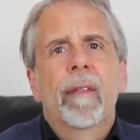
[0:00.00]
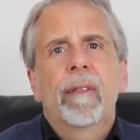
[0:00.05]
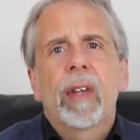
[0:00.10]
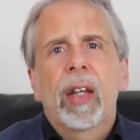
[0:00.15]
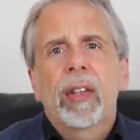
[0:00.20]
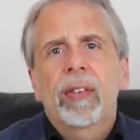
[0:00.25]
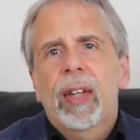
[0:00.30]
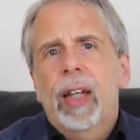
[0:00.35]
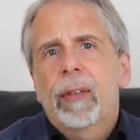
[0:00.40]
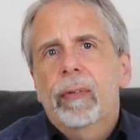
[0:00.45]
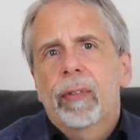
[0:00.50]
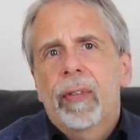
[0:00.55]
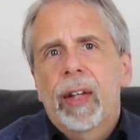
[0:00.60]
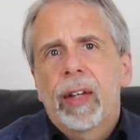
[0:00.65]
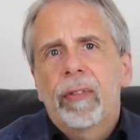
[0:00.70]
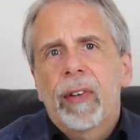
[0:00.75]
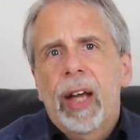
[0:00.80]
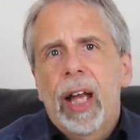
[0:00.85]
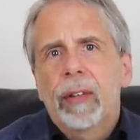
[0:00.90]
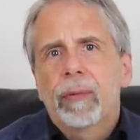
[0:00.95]
They said that
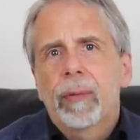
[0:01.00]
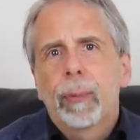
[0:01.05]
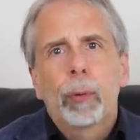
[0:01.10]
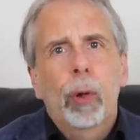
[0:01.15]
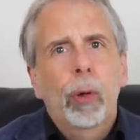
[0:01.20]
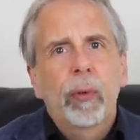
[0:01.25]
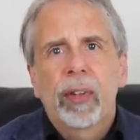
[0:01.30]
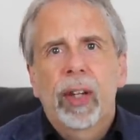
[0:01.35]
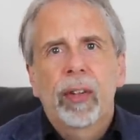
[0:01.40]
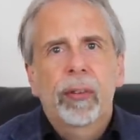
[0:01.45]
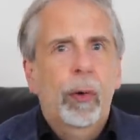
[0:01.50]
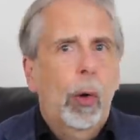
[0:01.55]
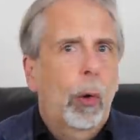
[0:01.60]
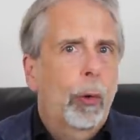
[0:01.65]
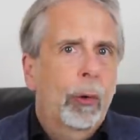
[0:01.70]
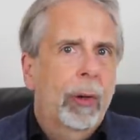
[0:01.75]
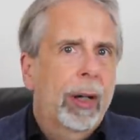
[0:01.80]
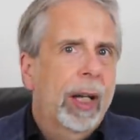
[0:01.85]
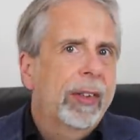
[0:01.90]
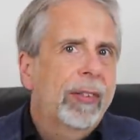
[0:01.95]
they found the process
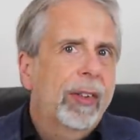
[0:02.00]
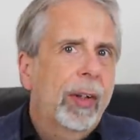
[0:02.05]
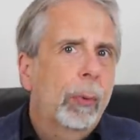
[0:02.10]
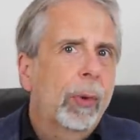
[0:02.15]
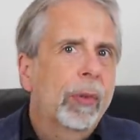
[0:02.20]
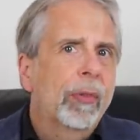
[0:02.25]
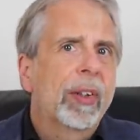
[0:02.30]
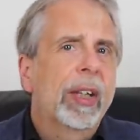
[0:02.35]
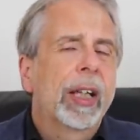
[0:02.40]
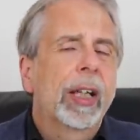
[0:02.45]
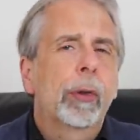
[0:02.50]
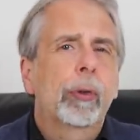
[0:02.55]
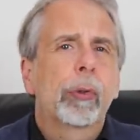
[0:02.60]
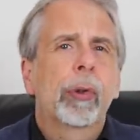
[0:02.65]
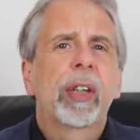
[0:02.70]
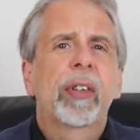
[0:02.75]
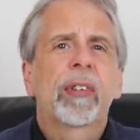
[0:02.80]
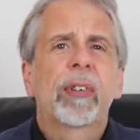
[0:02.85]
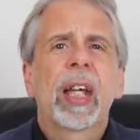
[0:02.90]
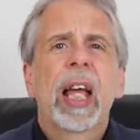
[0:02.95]
correlated with an
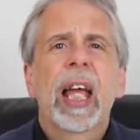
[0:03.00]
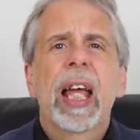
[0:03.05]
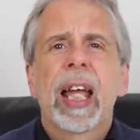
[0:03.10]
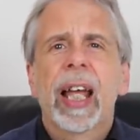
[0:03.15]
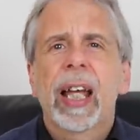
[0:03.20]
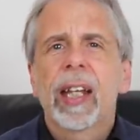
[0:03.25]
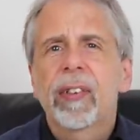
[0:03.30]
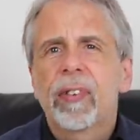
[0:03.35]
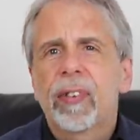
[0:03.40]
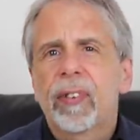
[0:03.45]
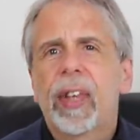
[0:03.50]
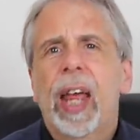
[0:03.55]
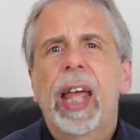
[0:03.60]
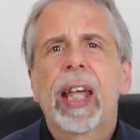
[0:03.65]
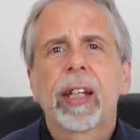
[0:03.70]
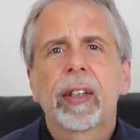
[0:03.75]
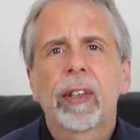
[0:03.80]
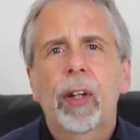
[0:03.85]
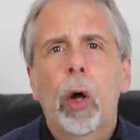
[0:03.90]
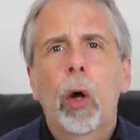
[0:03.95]
increase in
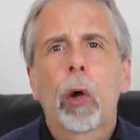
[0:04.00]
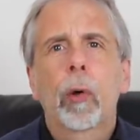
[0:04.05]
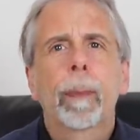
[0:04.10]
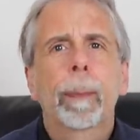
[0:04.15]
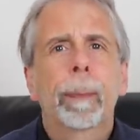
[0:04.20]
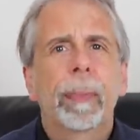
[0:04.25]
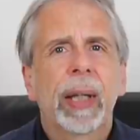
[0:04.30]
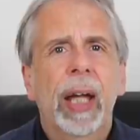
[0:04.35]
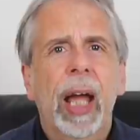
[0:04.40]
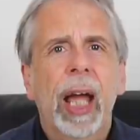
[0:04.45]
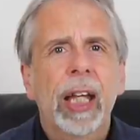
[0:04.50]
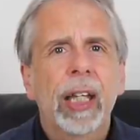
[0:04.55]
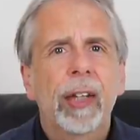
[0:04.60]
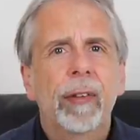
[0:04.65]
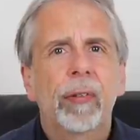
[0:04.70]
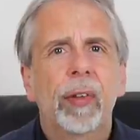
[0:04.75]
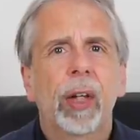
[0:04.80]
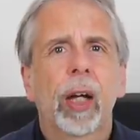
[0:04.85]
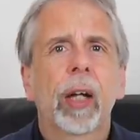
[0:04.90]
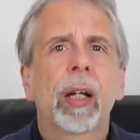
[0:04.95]
stay at home
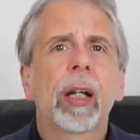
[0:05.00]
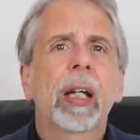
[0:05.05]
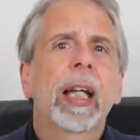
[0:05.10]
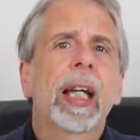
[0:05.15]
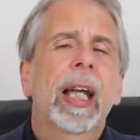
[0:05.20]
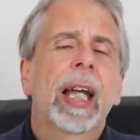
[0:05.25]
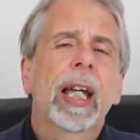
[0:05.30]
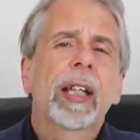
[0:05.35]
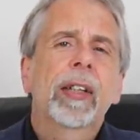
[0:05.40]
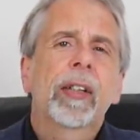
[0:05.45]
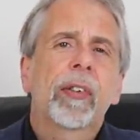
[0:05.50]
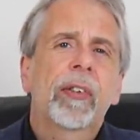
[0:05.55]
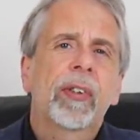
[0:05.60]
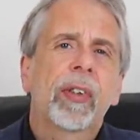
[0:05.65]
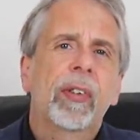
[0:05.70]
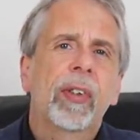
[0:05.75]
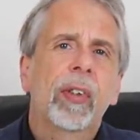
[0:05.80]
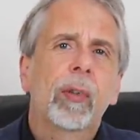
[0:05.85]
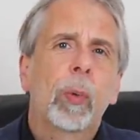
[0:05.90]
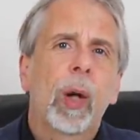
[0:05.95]
behaviour in the
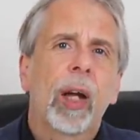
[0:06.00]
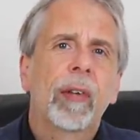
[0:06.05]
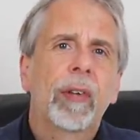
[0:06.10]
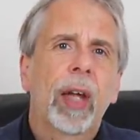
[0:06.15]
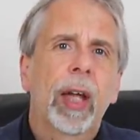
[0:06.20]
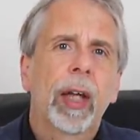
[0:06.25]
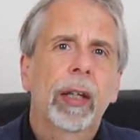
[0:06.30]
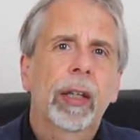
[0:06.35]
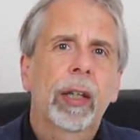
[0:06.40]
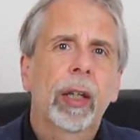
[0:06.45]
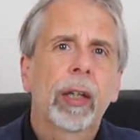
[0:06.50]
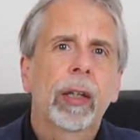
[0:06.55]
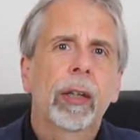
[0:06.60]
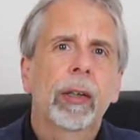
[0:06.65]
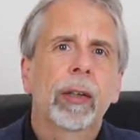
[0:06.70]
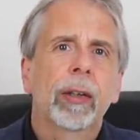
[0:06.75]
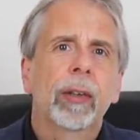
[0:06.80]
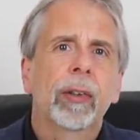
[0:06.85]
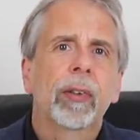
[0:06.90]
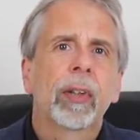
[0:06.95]
cities where they
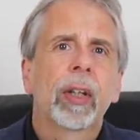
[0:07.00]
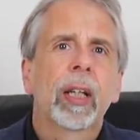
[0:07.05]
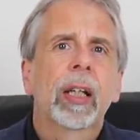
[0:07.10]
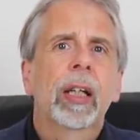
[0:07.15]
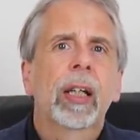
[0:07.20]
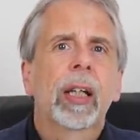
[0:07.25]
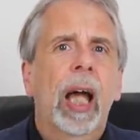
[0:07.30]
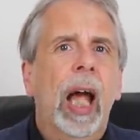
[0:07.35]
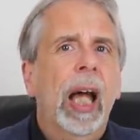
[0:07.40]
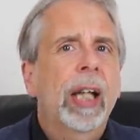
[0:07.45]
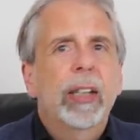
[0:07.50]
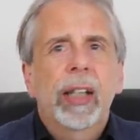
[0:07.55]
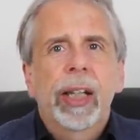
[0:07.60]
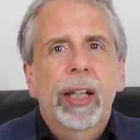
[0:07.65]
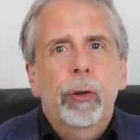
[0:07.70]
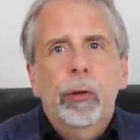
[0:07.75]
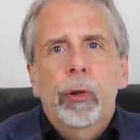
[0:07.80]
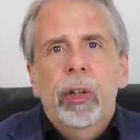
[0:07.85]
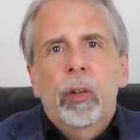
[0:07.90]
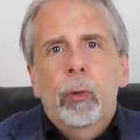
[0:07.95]
occurred, and the
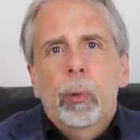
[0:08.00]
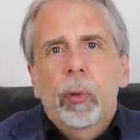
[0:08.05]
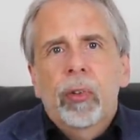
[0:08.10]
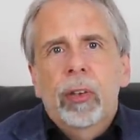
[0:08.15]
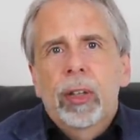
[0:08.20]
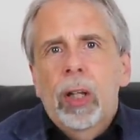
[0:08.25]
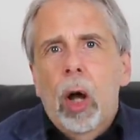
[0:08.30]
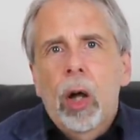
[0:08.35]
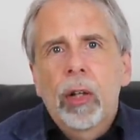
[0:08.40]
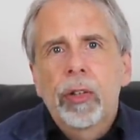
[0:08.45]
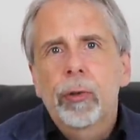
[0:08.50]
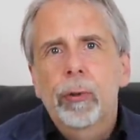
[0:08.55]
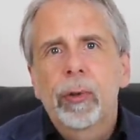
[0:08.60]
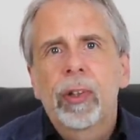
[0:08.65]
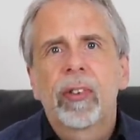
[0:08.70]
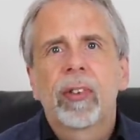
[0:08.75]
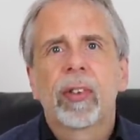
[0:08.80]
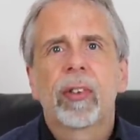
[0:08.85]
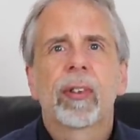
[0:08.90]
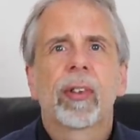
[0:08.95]
increase was larger
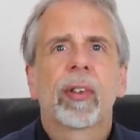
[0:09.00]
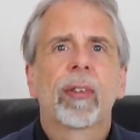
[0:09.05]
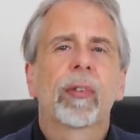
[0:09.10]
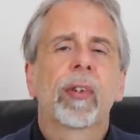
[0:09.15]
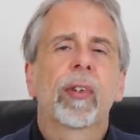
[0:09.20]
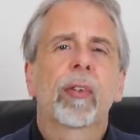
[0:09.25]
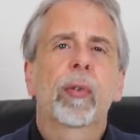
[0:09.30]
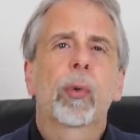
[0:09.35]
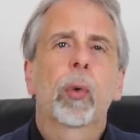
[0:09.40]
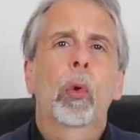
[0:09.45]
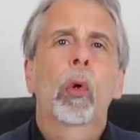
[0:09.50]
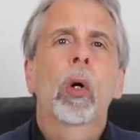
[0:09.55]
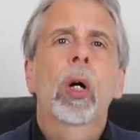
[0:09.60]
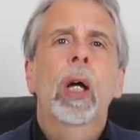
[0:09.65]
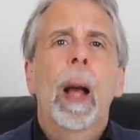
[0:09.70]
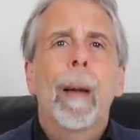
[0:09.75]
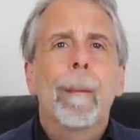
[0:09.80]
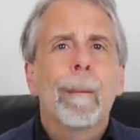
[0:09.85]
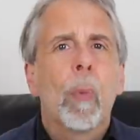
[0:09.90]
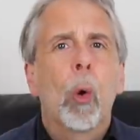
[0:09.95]
in cities that saw
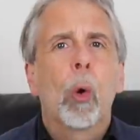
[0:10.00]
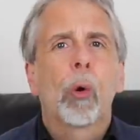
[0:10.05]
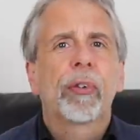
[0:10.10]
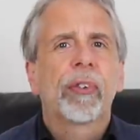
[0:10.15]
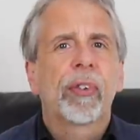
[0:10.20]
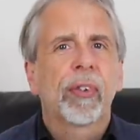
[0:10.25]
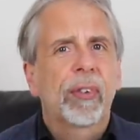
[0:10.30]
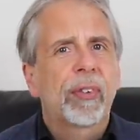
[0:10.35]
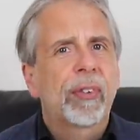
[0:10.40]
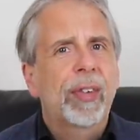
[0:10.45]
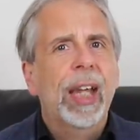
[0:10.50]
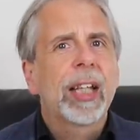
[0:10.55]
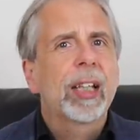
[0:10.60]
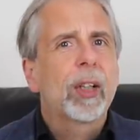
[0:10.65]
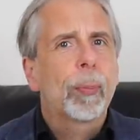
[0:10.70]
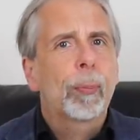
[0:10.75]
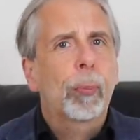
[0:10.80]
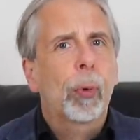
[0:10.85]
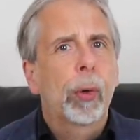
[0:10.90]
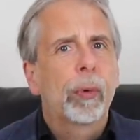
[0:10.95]
more
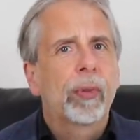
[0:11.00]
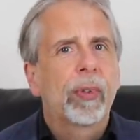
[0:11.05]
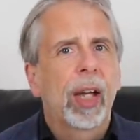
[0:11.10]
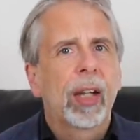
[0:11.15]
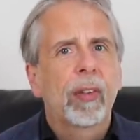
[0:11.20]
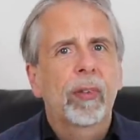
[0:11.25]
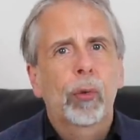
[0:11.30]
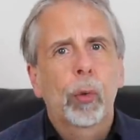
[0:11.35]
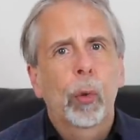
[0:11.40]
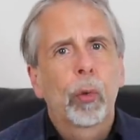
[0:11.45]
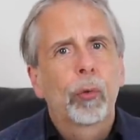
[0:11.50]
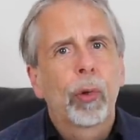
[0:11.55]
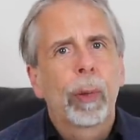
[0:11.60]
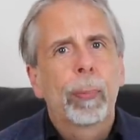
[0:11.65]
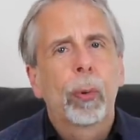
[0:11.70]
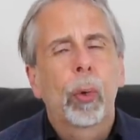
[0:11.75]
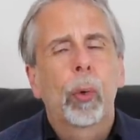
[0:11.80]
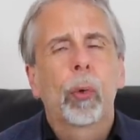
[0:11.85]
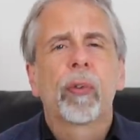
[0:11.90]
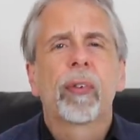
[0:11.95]
sustained protests or
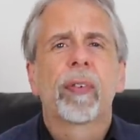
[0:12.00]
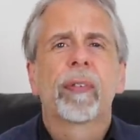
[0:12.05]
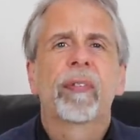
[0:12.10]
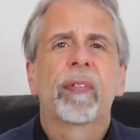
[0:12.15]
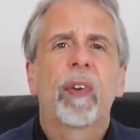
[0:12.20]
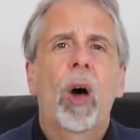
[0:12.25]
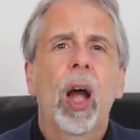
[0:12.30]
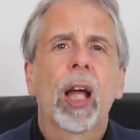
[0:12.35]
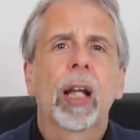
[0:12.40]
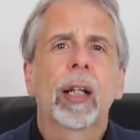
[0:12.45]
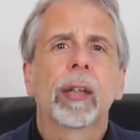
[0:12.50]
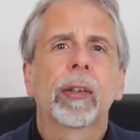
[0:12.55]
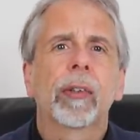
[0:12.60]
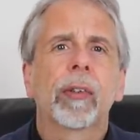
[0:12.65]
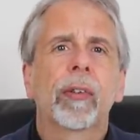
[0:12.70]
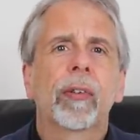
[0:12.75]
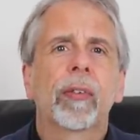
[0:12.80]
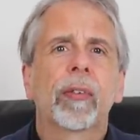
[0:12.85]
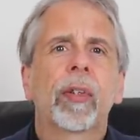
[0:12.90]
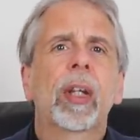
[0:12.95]
reports of
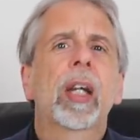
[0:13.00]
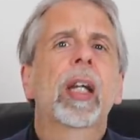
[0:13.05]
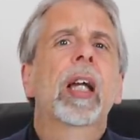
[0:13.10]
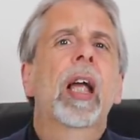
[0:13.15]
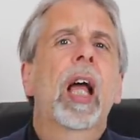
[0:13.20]
violence.